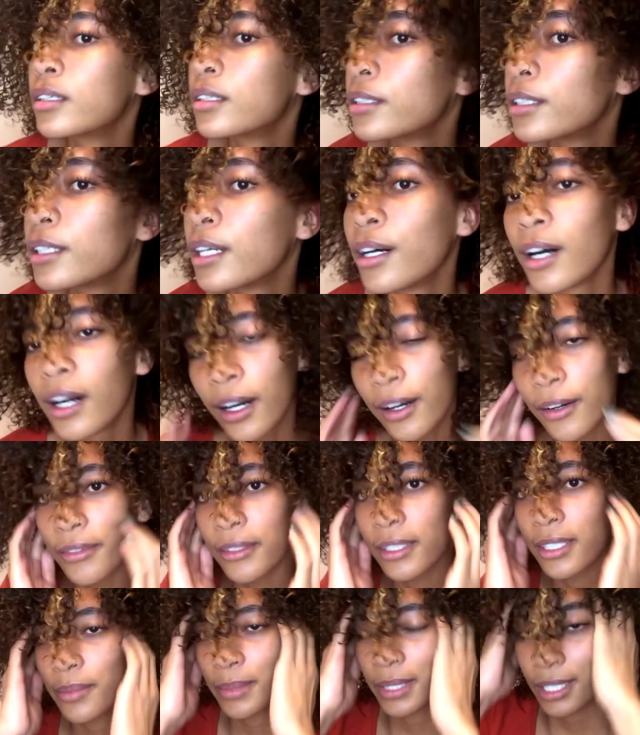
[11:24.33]
Now
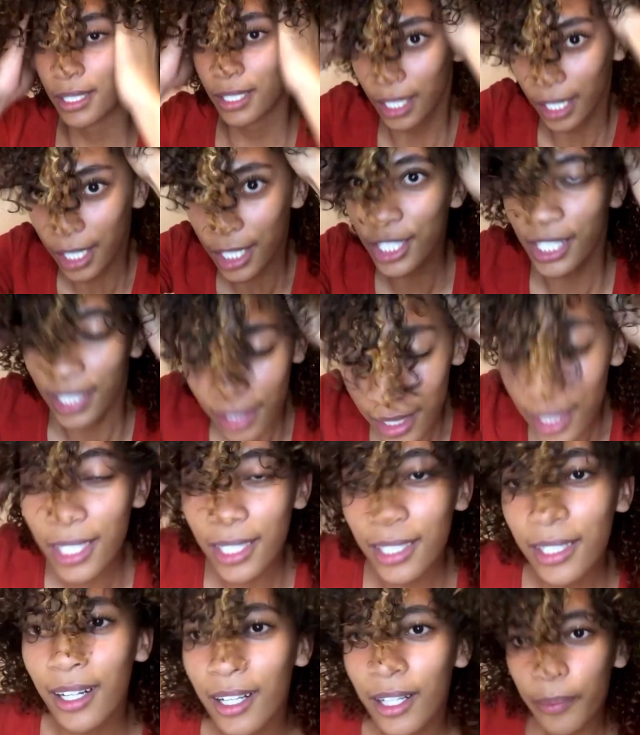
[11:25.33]
after massaging the
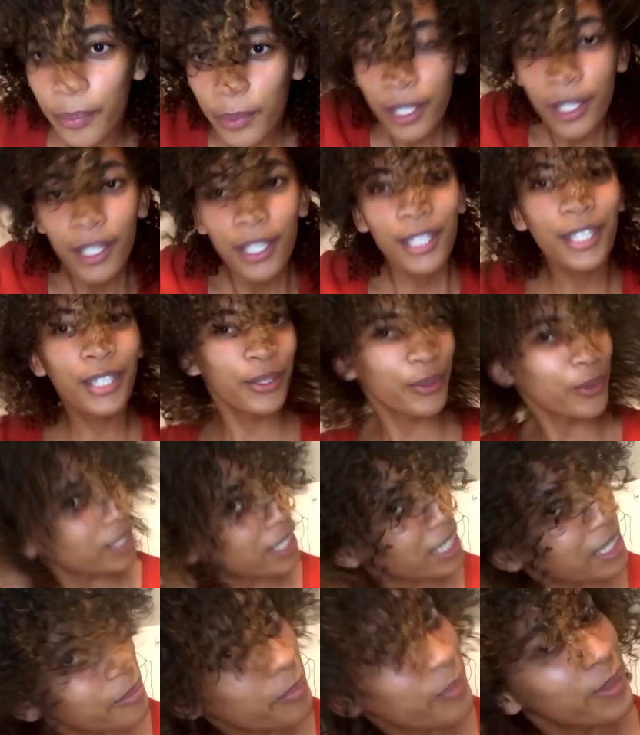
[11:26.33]
scalp, you will
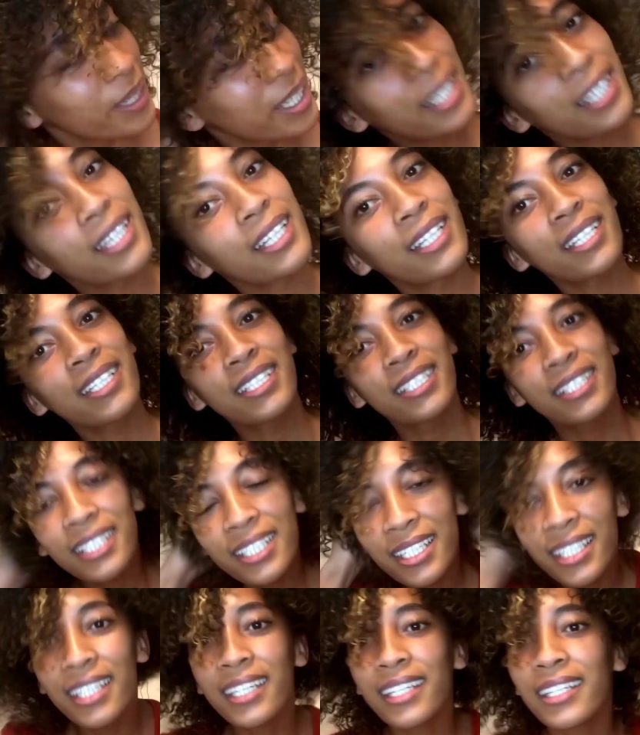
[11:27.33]
immediately
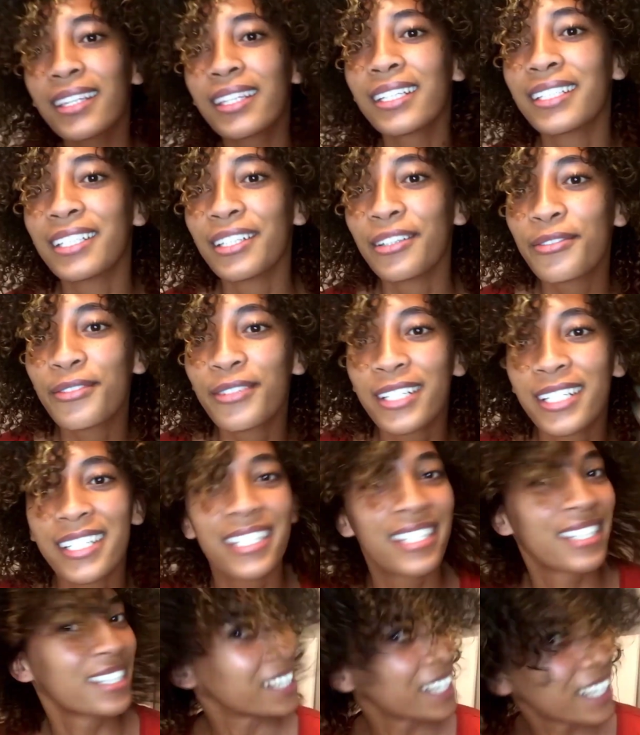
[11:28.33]
see the
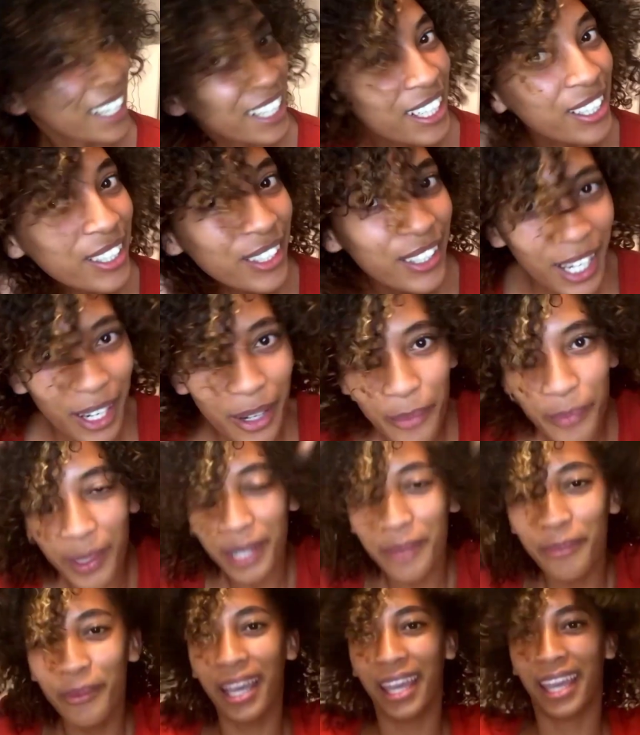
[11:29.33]
difference. Like, look how
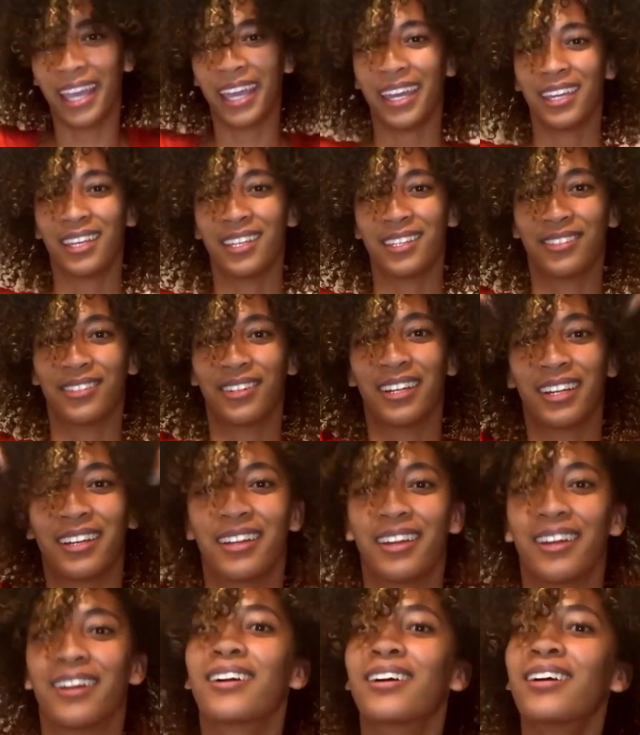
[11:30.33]
big my hair is right
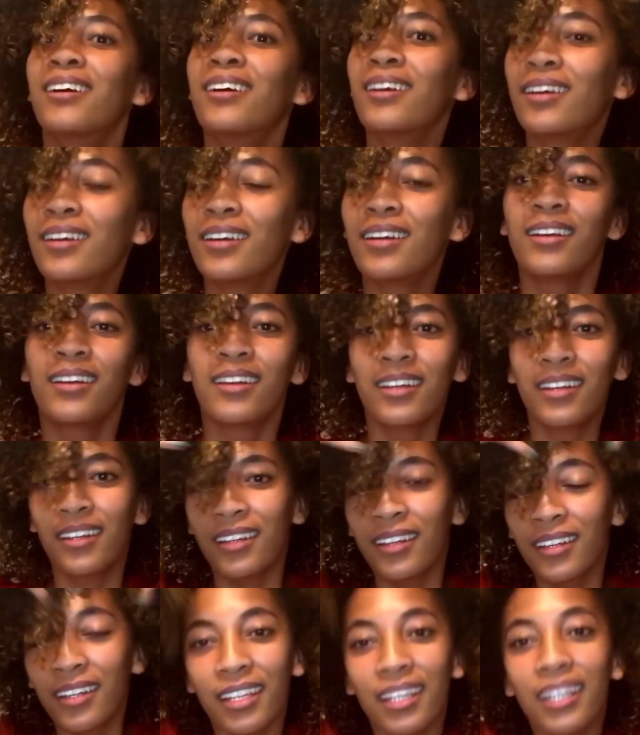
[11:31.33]
now.
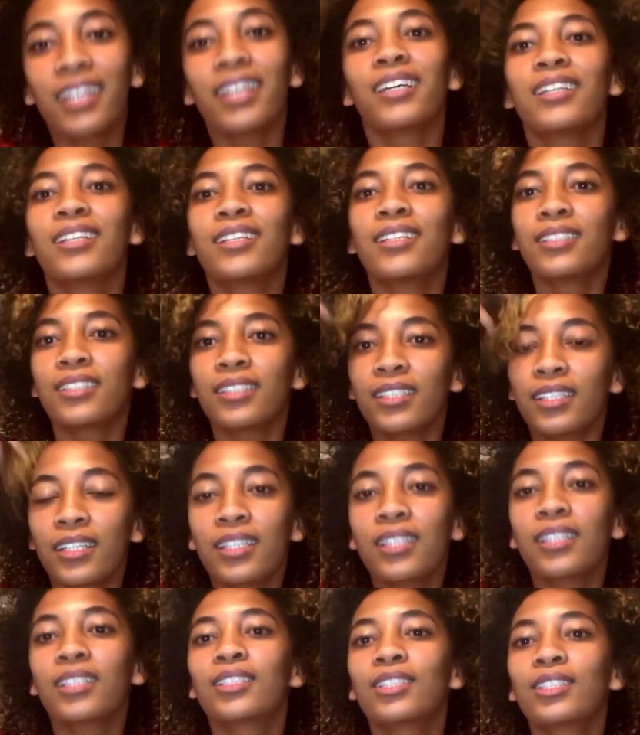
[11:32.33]
It is
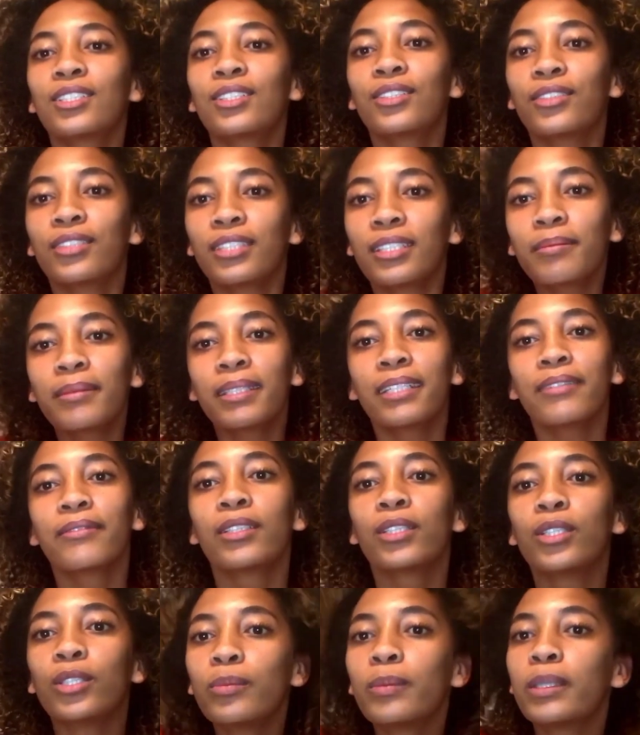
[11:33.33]
extremely
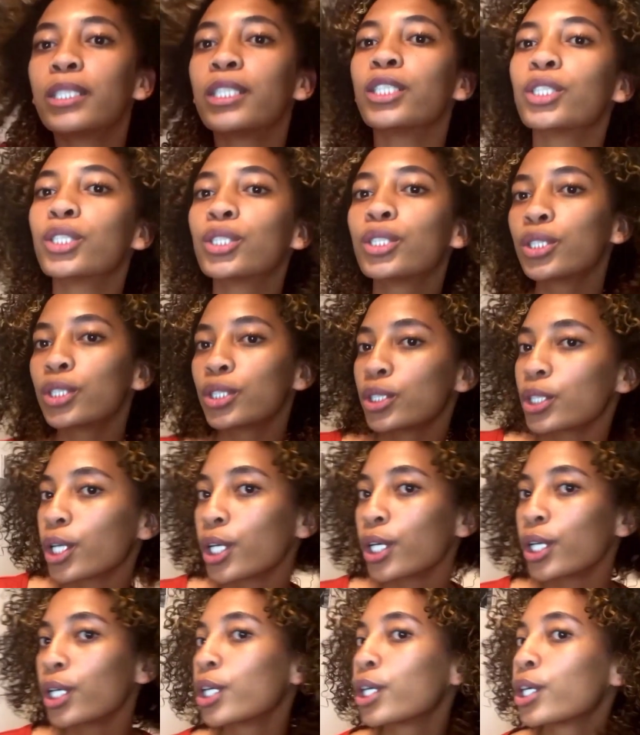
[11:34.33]
voluminous.
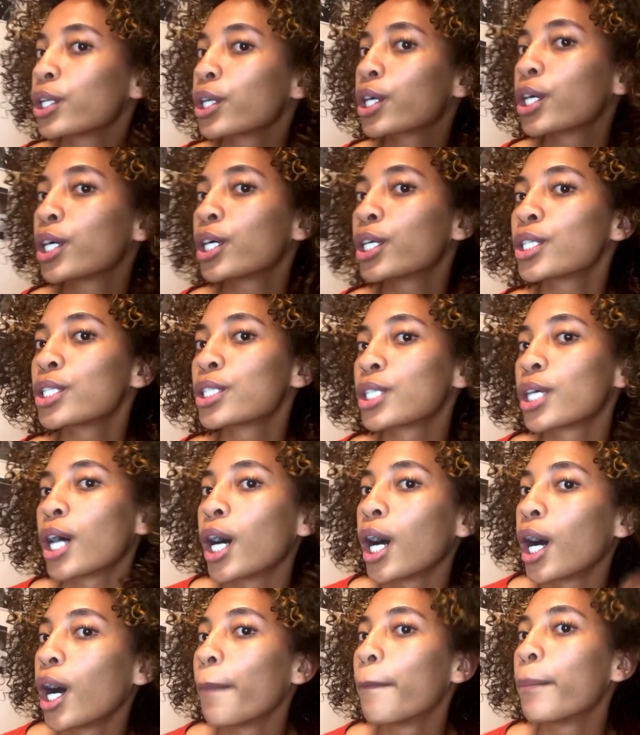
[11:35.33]
The curls are